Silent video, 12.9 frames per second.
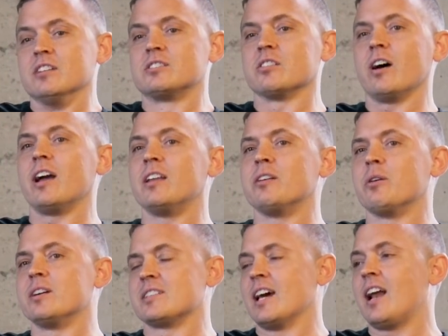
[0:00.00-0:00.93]
So
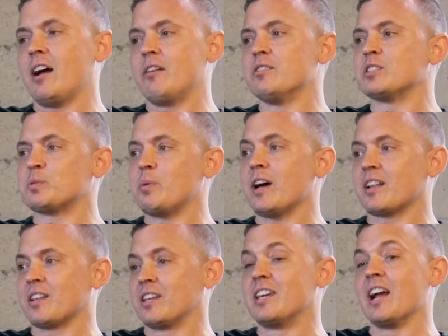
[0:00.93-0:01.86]
anyways, and I
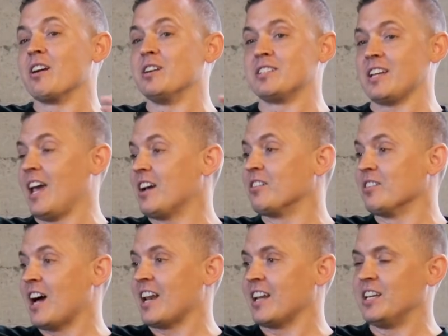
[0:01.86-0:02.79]
respect Gary's
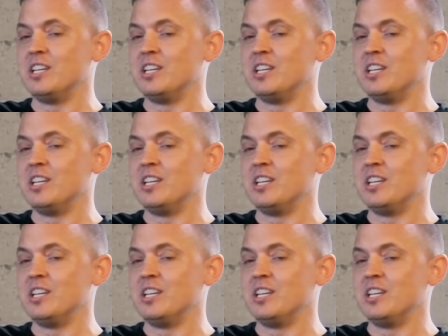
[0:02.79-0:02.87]
angle at it.